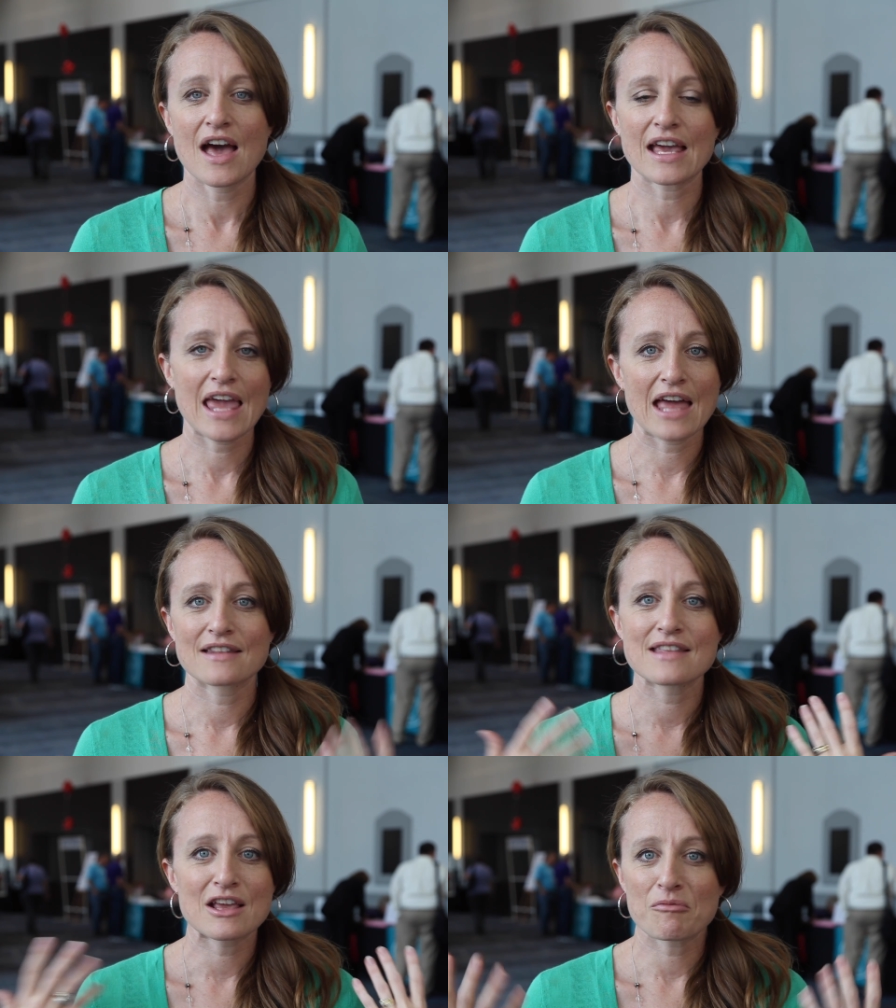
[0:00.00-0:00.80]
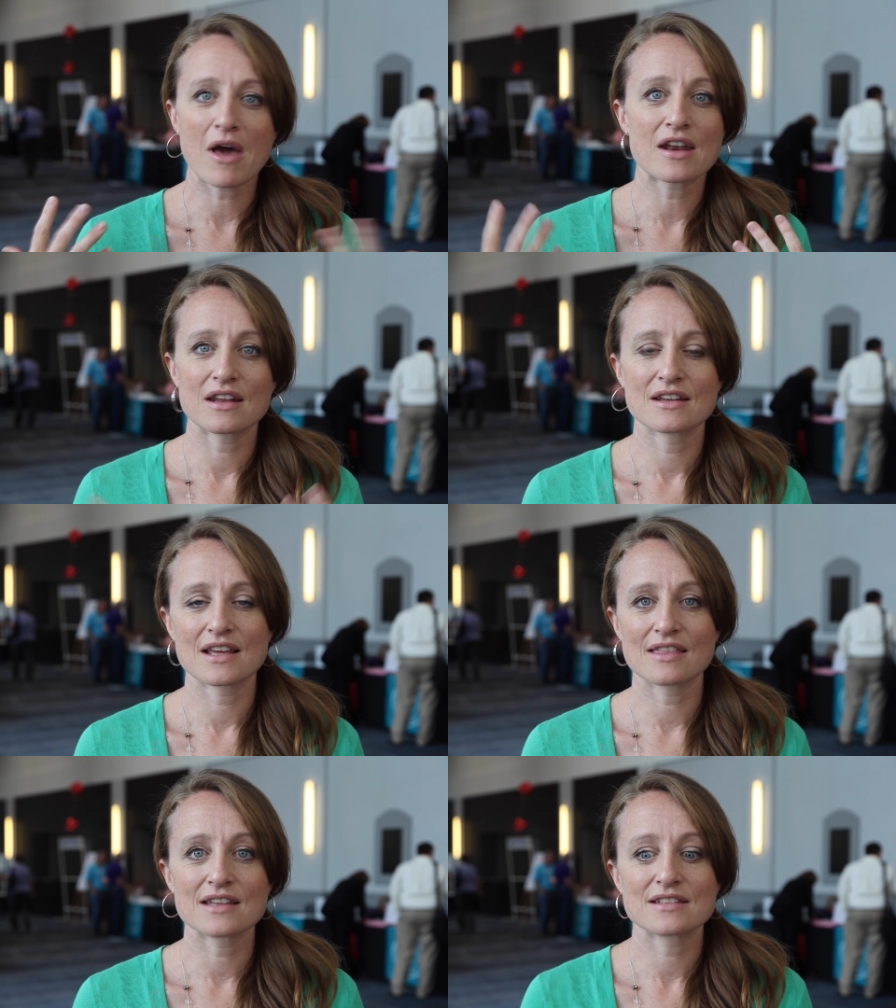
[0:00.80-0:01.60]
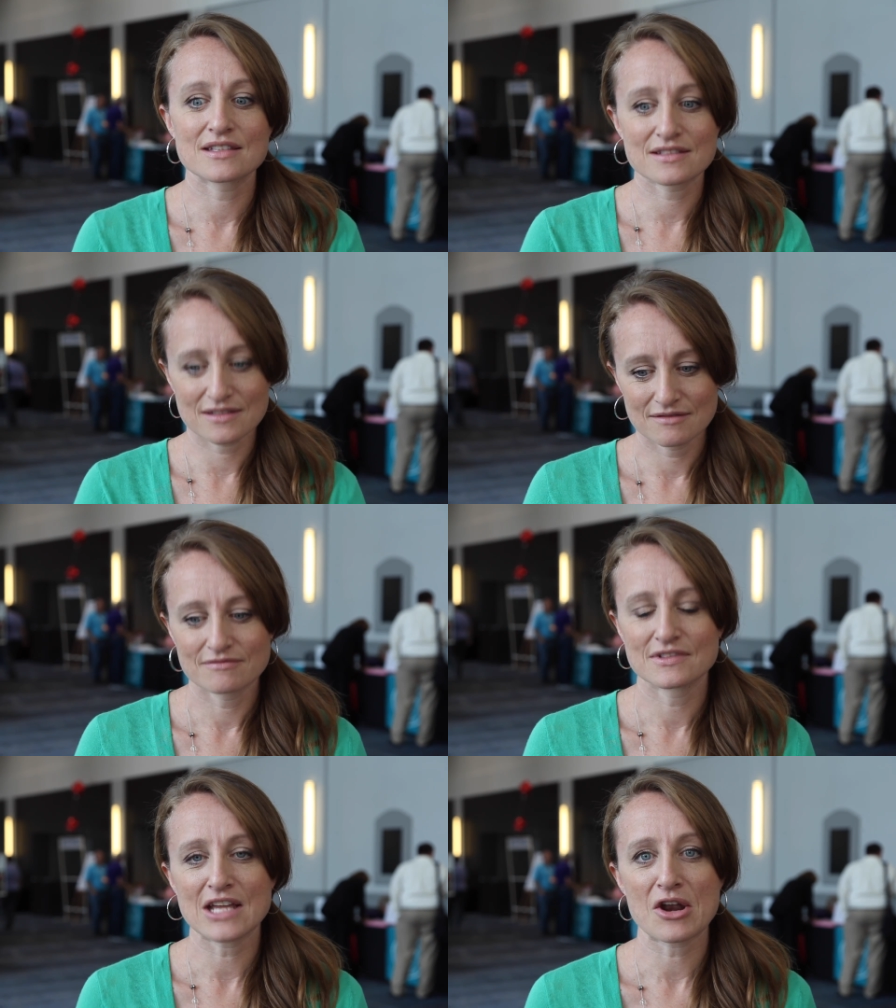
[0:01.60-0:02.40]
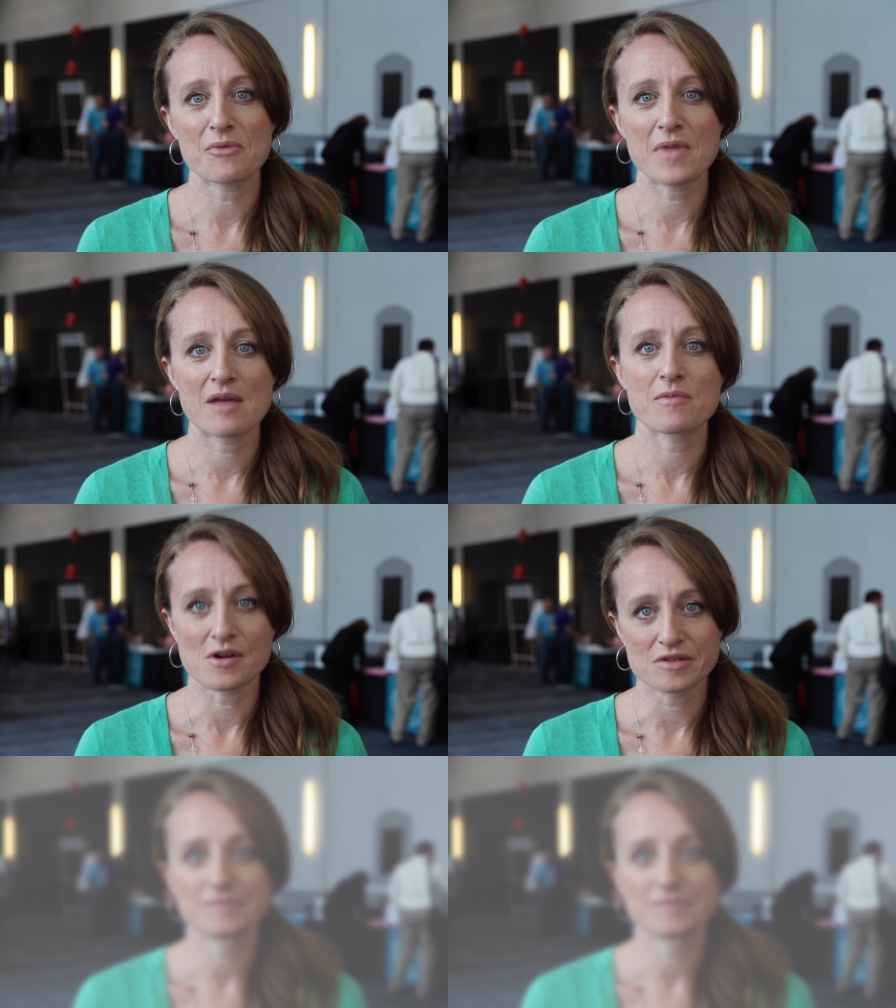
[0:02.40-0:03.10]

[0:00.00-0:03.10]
I can't think about it unless it's down on paper.